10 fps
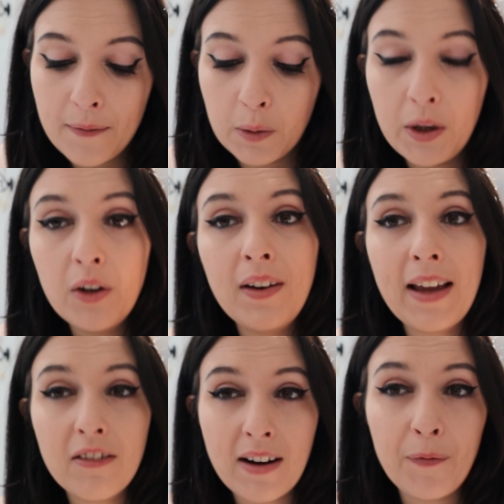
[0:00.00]
So we couldn't
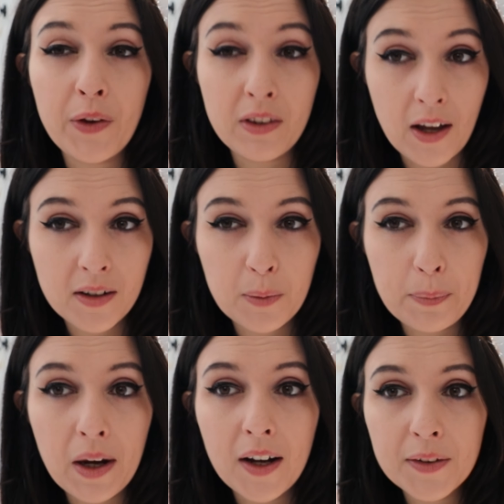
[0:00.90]
get around to
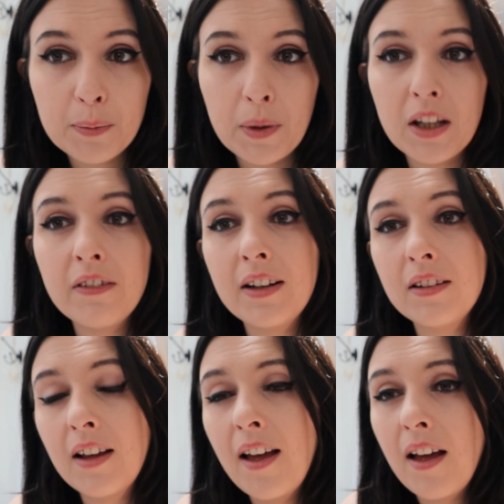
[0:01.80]
certain parts, but there
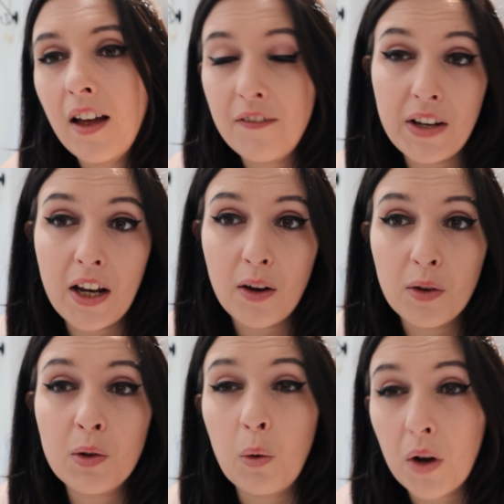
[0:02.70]
is a video
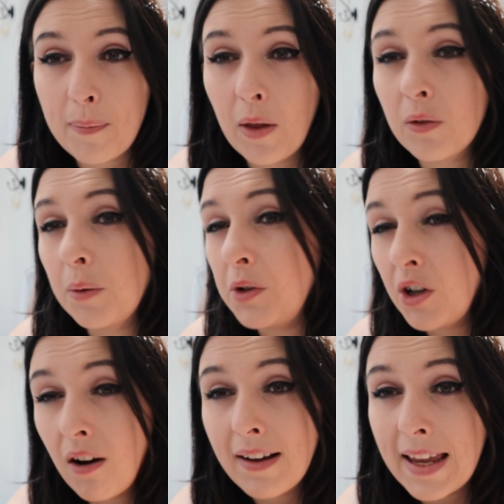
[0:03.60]
to talk about the rooms you
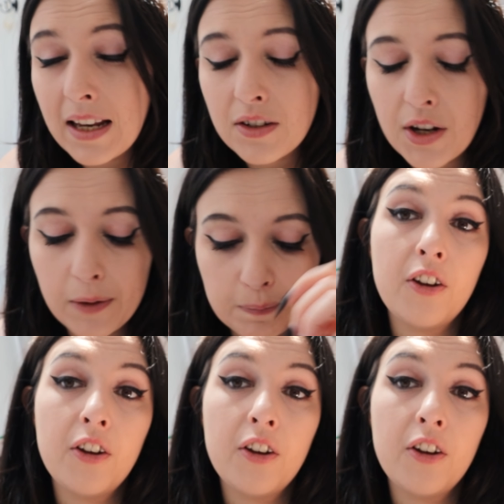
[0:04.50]
can't get into.